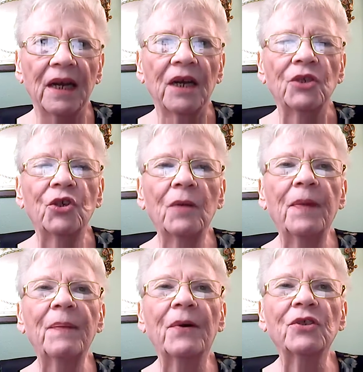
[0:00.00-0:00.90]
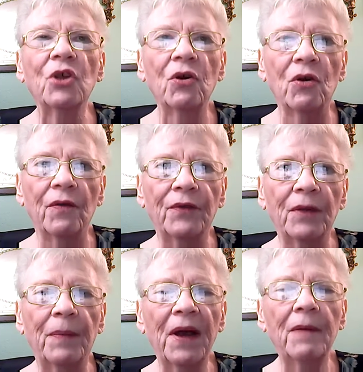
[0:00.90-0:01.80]
should be preserved.
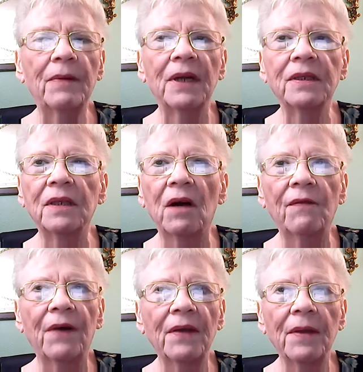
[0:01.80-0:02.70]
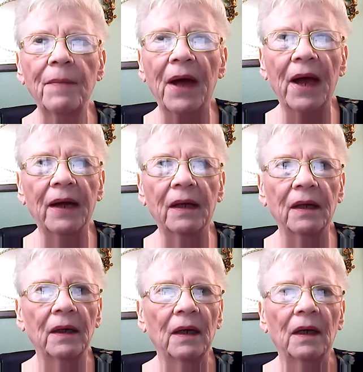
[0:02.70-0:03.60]
Pat myself on the back.
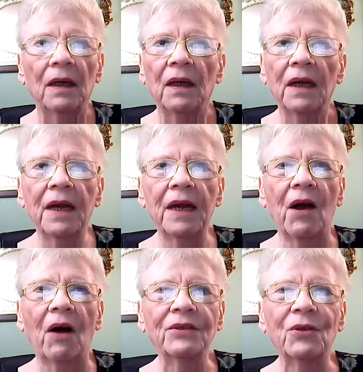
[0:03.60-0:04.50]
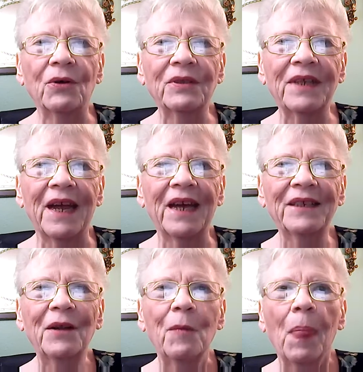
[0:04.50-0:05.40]
He also said,
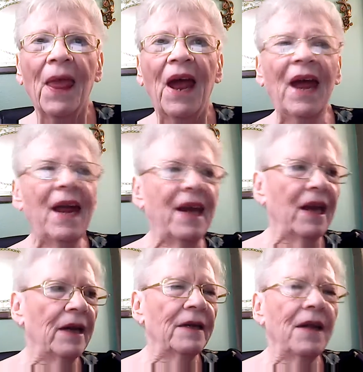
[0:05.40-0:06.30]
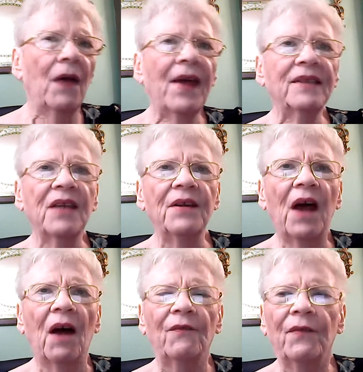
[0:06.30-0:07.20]
hey, now that's
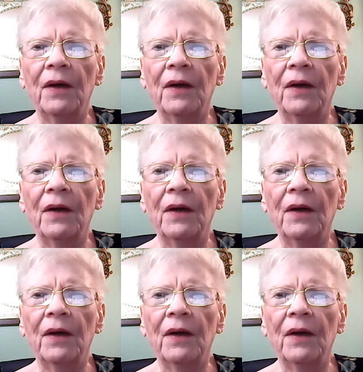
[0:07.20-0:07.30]
enough.